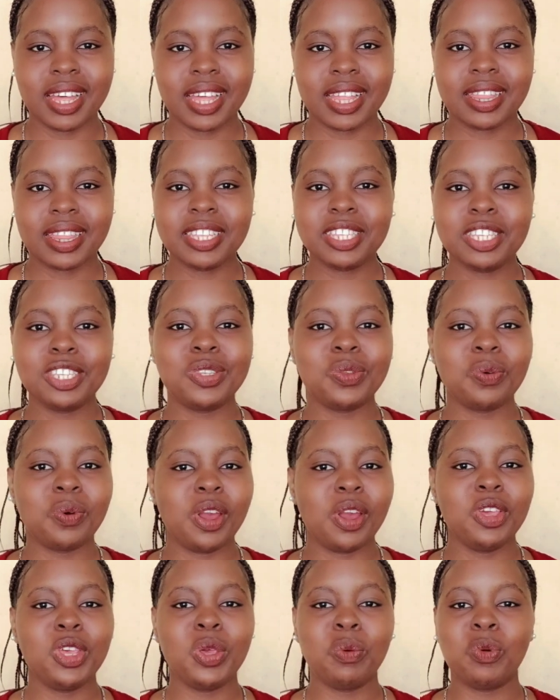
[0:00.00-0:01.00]
This is where
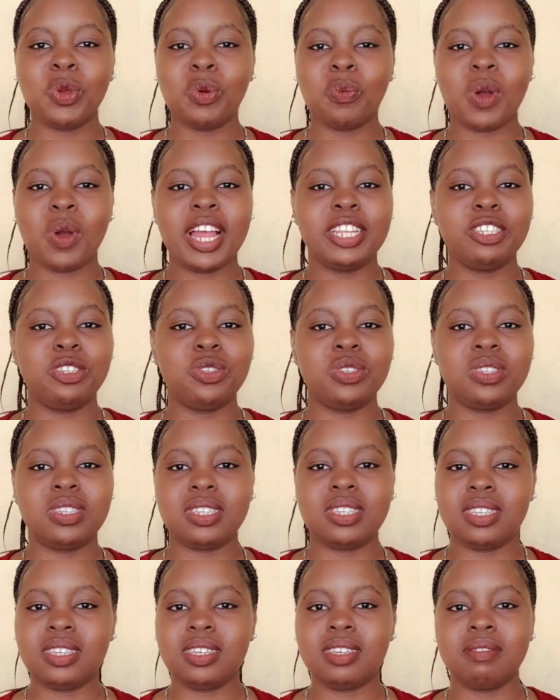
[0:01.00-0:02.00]
we want to
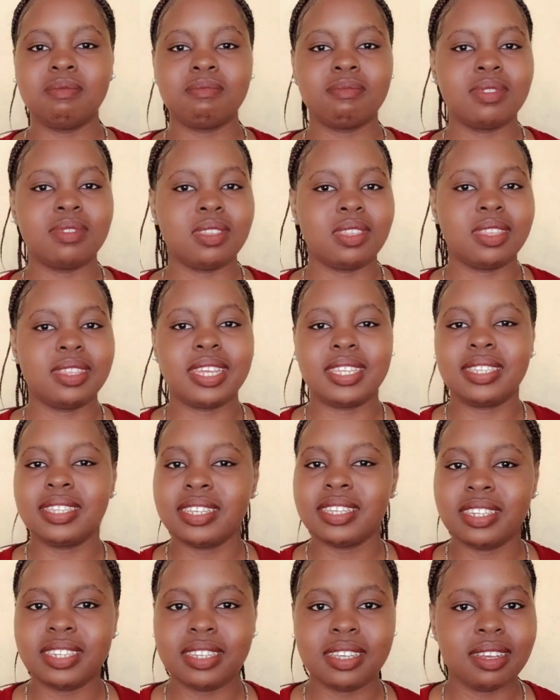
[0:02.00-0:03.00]
see the
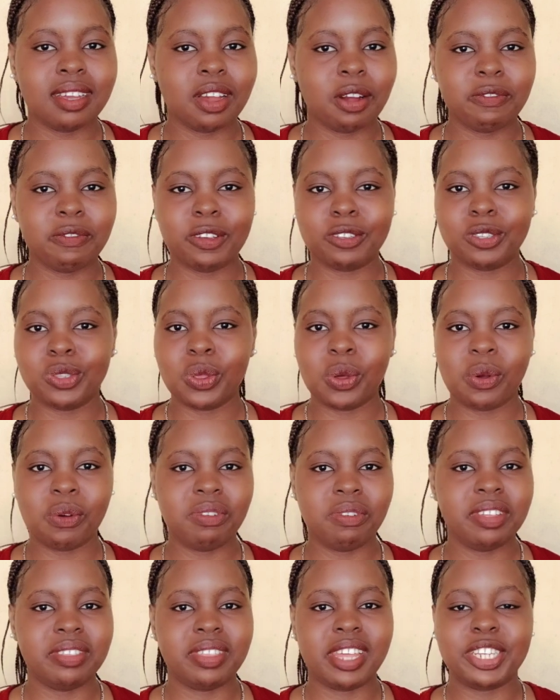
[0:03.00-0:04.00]
setting of your
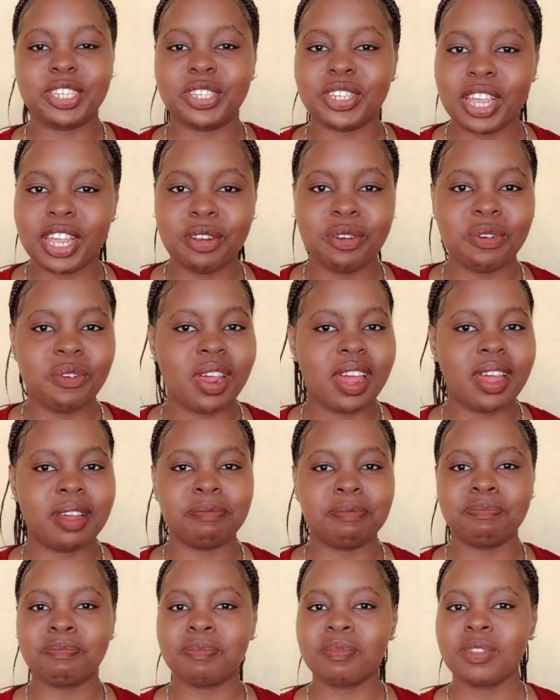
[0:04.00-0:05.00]
story, the genre,